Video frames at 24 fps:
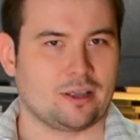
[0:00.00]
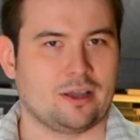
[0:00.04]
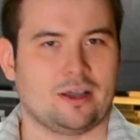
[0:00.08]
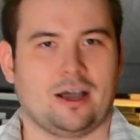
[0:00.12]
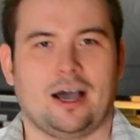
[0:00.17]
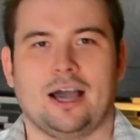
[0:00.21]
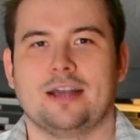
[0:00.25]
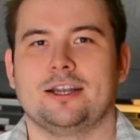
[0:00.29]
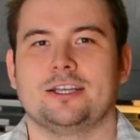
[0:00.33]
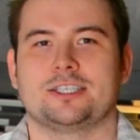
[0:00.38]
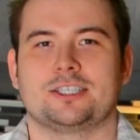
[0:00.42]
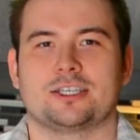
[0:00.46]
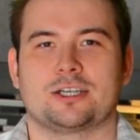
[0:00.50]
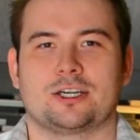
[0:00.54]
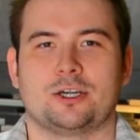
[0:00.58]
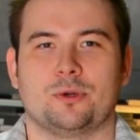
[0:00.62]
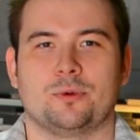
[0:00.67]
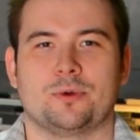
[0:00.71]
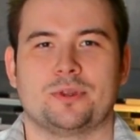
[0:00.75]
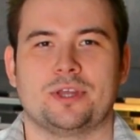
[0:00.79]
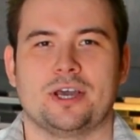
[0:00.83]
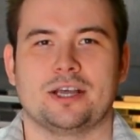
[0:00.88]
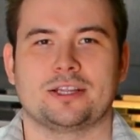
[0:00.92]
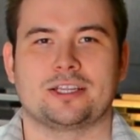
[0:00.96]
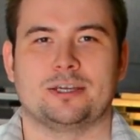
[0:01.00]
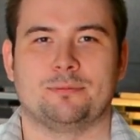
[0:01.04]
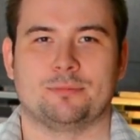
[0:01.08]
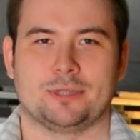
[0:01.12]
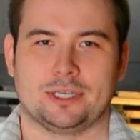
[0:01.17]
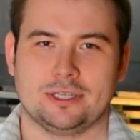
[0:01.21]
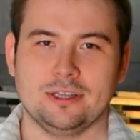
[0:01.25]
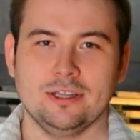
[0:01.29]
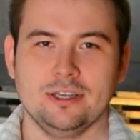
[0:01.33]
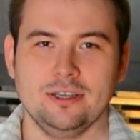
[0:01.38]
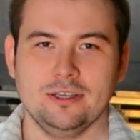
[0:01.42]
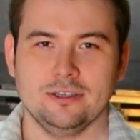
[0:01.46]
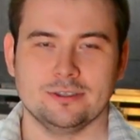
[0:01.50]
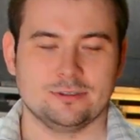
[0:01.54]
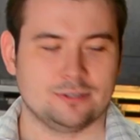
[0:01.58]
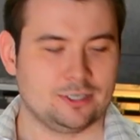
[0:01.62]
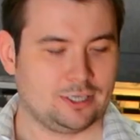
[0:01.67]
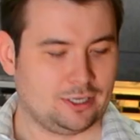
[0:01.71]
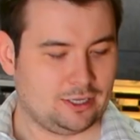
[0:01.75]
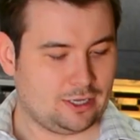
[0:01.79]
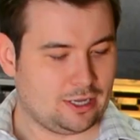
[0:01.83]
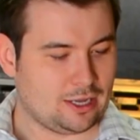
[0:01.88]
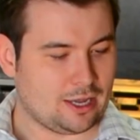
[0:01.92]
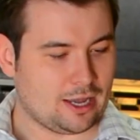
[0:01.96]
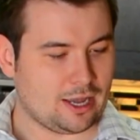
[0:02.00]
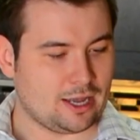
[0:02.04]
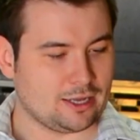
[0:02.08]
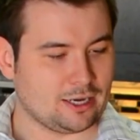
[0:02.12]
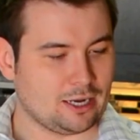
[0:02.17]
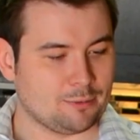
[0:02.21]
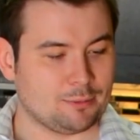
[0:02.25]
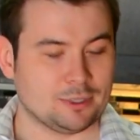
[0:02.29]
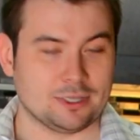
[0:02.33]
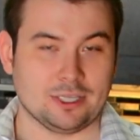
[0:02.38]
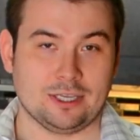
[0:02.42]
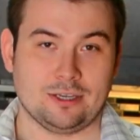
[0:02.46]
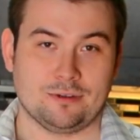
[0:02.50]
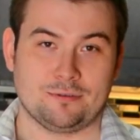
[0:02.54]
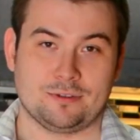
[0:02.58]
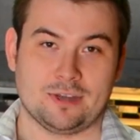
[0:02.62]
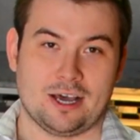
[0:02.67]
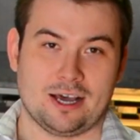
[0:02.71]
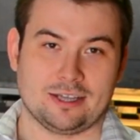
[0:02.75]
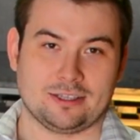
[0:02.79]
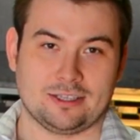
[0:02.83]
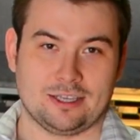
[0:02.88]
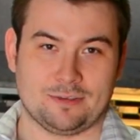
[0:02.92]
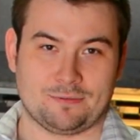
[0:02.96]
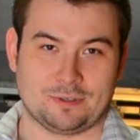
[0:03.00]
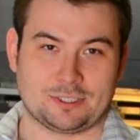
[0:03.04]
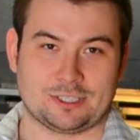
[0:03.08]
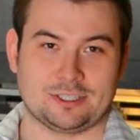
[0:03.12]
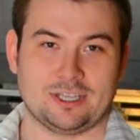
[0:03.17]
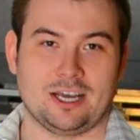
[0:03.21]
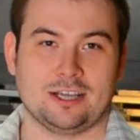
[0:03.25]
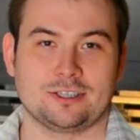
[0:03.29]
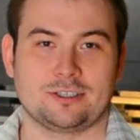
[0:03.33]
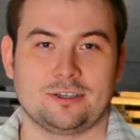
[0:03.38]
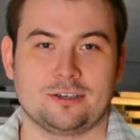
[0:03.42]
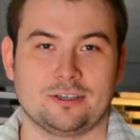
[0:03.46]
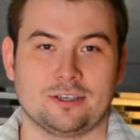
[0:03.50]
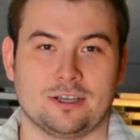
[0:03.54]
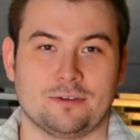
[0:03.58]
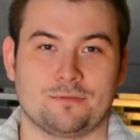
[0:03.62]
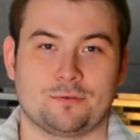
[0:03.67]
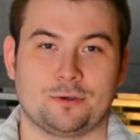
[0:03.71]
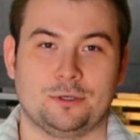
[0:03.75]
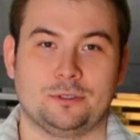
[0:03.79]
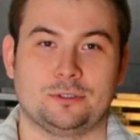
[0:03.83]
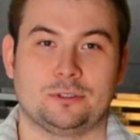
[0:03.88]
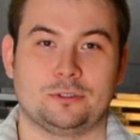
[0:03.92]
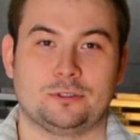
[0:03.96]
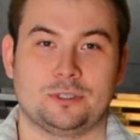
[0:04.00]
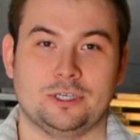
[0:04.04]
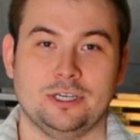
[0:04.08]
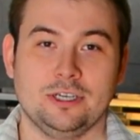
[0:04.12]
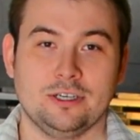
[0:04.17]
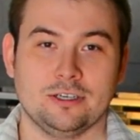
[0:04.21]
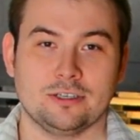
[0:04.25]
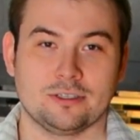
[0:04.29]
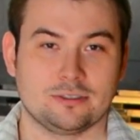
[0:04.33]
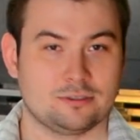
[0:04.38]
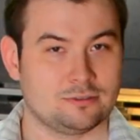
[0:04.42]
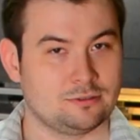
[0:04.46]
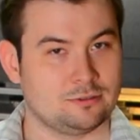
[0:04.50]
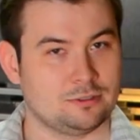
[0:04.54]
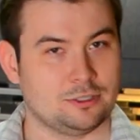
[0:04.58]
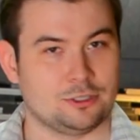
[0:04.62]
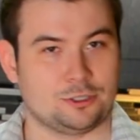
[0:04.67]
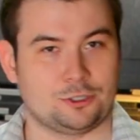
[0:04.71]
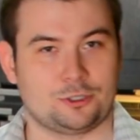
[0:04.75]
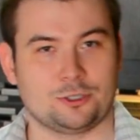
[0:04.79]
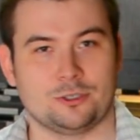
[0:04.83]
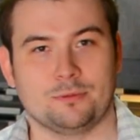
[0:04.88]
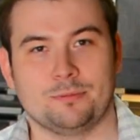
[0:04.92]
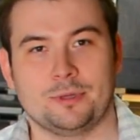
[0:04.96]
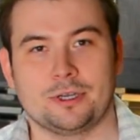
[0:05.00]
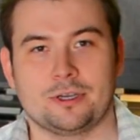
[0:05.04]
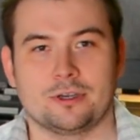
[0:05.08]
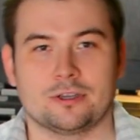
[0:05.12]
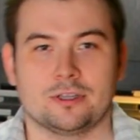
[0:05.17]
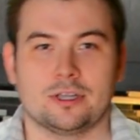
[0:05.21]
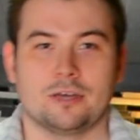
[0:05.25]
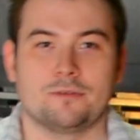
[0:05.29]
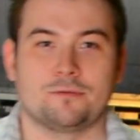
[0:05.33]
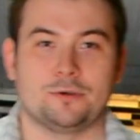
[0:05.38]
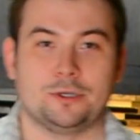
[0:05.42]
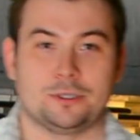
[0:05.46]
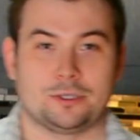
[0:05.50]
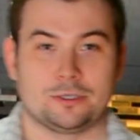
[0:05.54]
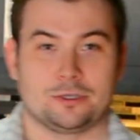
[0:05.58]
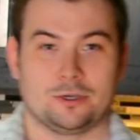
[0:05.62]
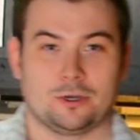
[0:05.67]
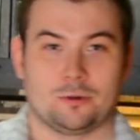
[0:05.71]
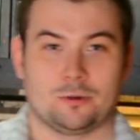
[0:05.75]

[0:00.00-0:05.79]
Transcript: I disagree with that completely. And I believe that if it's not good enough for you to drink, it shouldn't be good enough for you to cook